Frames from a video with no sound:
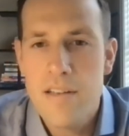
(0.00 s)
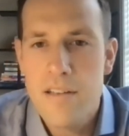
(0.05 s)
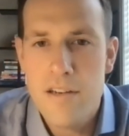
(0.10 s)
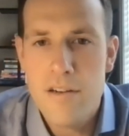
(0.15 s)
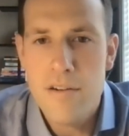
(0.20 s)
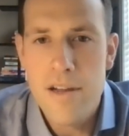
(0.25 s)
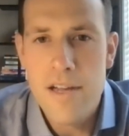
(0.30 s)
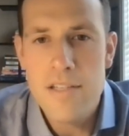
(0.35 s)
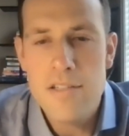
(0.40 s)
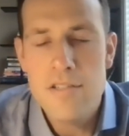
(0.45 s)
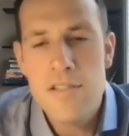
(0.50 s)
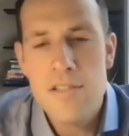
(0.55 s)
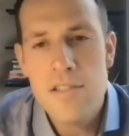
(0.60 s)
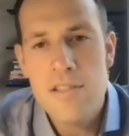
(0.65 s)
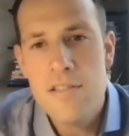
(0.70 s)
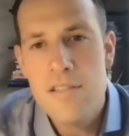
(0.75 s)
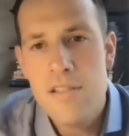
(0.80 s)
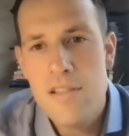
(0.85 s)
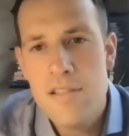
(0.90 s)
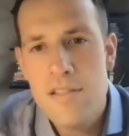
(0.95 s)
age
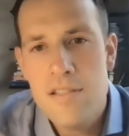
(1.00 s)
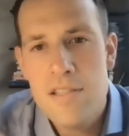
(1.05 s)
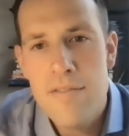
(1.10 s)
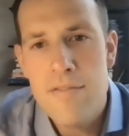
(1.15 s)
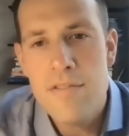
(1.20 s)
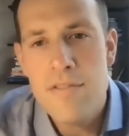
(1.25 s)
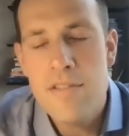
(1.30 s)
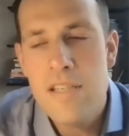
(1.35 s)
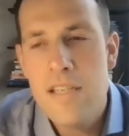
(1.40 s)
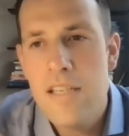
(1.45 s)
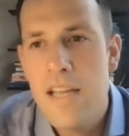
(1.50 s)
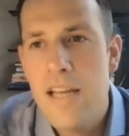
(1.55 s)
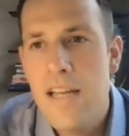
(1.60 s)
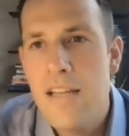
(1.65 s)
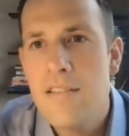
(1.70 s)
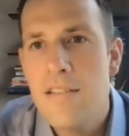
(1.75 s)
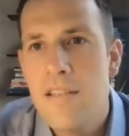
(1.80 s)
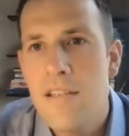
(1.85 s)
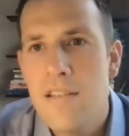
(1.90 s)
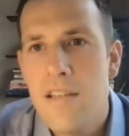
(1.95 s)
16, 17,
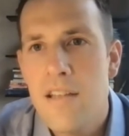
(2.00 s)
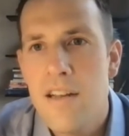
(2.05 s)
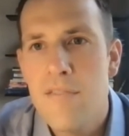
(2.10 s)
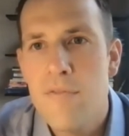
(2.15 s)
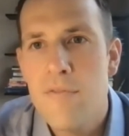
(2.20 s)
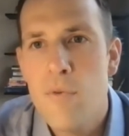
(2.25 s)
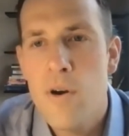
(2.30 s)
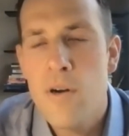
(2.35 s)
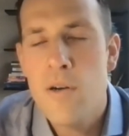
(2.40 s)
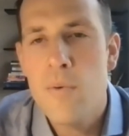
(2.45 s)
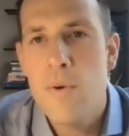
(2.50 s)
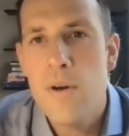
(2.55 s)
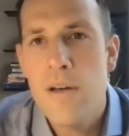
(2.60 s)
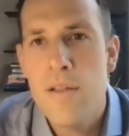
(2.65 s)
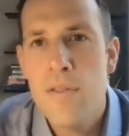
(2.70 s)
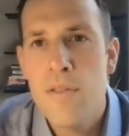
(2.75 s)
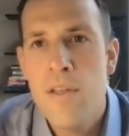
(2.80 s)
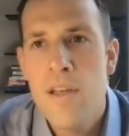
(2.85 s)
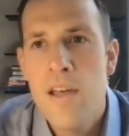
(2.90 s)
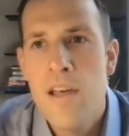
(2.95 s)
18 that I've worked with.